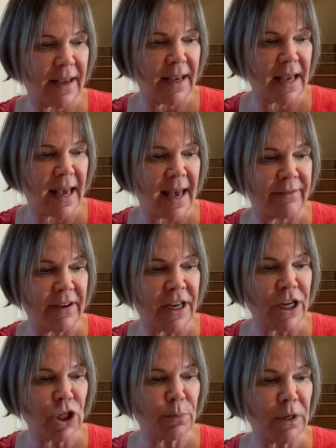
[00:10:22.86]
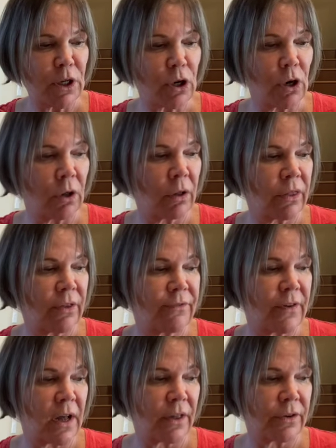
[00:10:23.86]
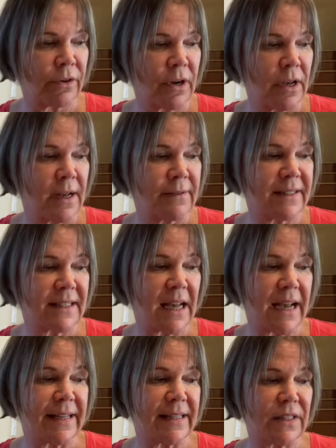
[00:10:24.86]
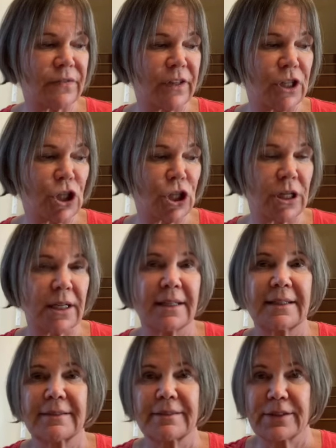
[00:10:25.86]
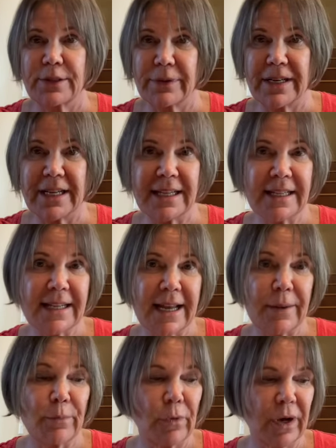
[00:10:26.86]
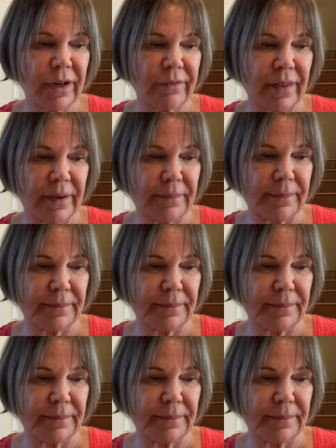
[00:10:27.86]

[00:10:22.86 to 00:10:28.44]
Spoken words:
have each been called the father of science fiction. So we need to name one of them.